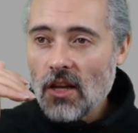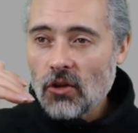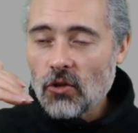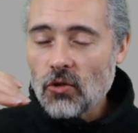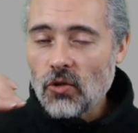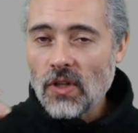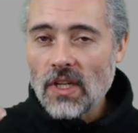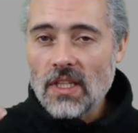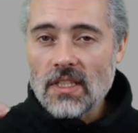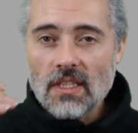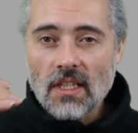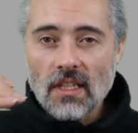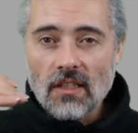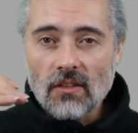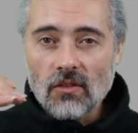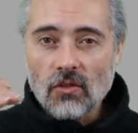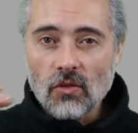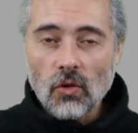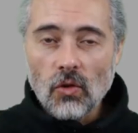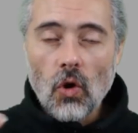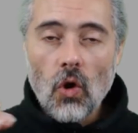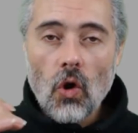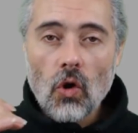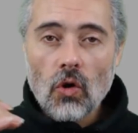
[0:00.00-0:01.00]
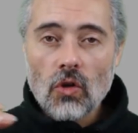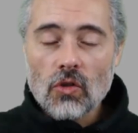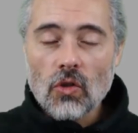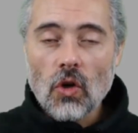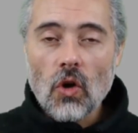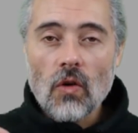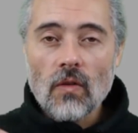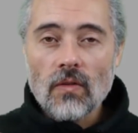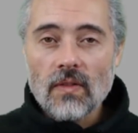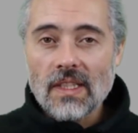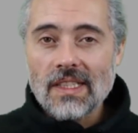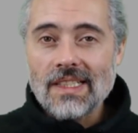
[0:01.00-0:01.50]
creating logs
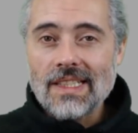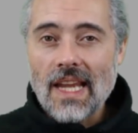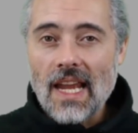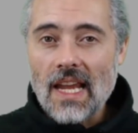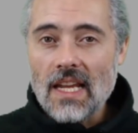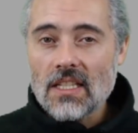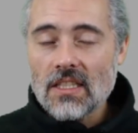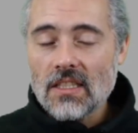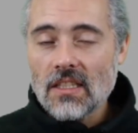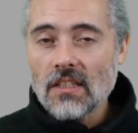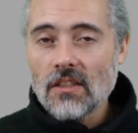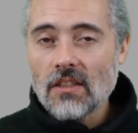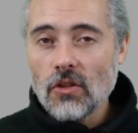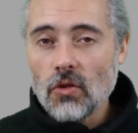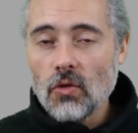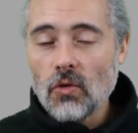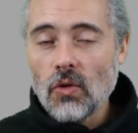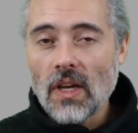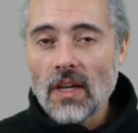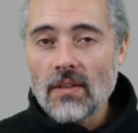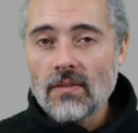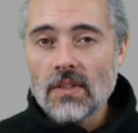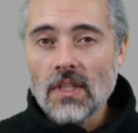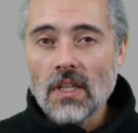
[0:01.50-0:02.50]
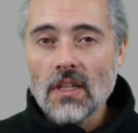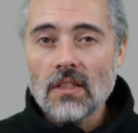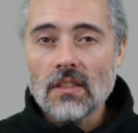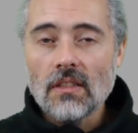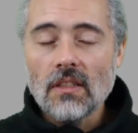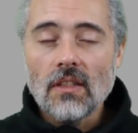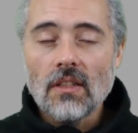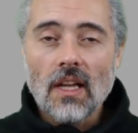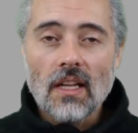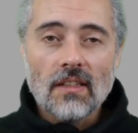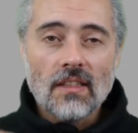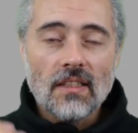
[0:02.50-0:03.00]
of the testing that you have
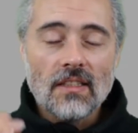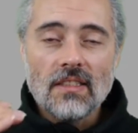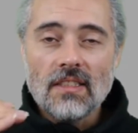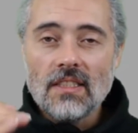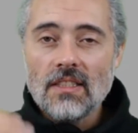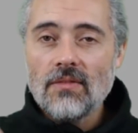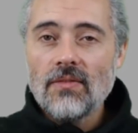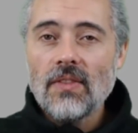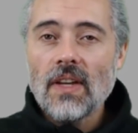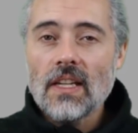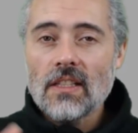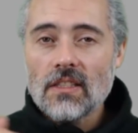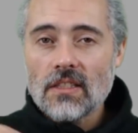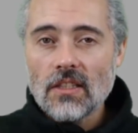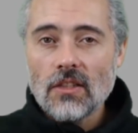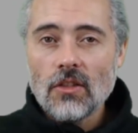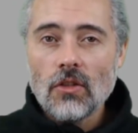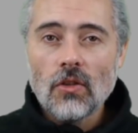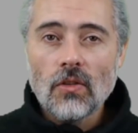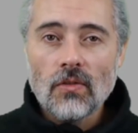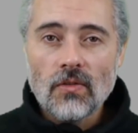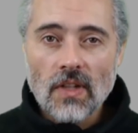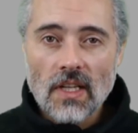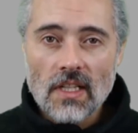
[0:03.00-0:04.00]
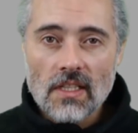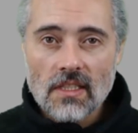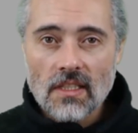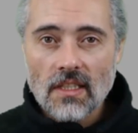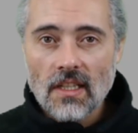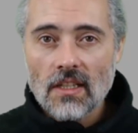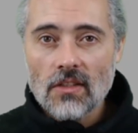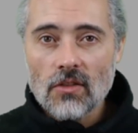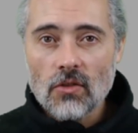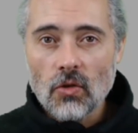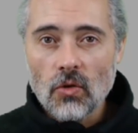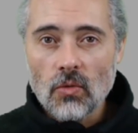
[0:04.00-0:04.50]
done and the defects that you have raised
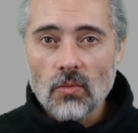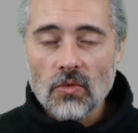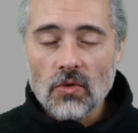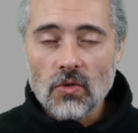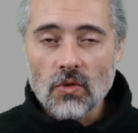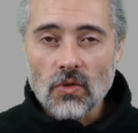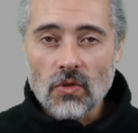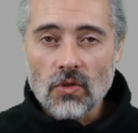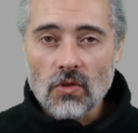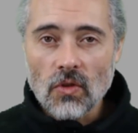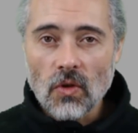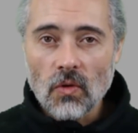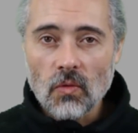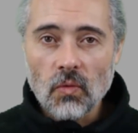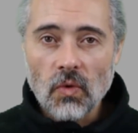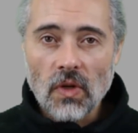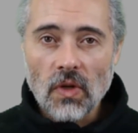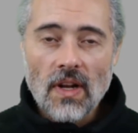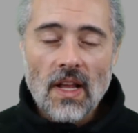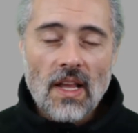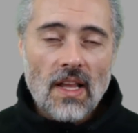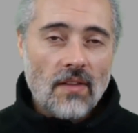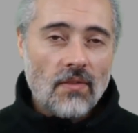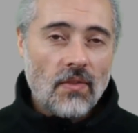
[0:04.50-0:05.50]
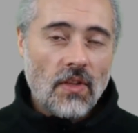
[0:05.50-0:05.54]
against open source software,